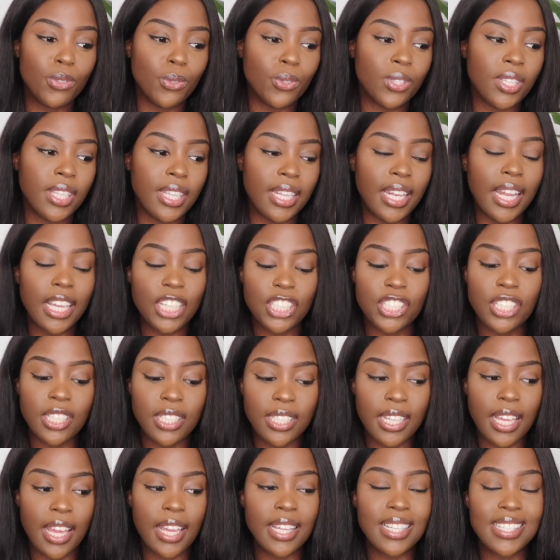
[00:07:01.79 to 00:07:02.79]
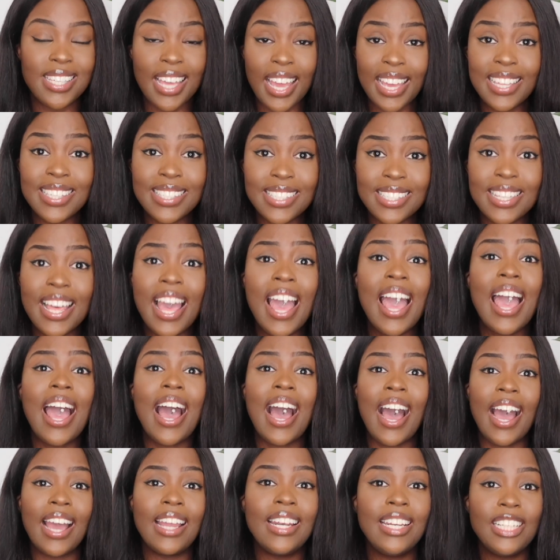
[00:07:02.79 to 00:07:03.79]
or selection day tests,
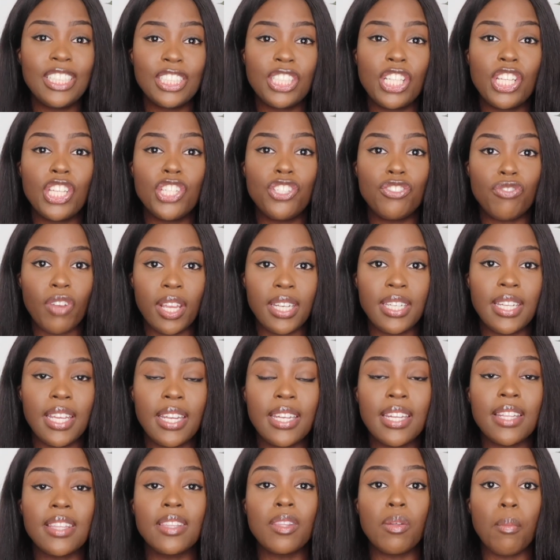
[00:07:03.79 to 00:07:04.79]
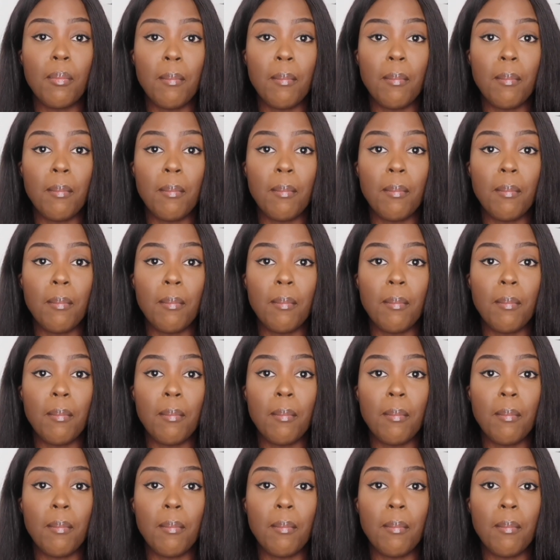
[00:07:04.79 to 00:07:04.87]
I literally dreaded the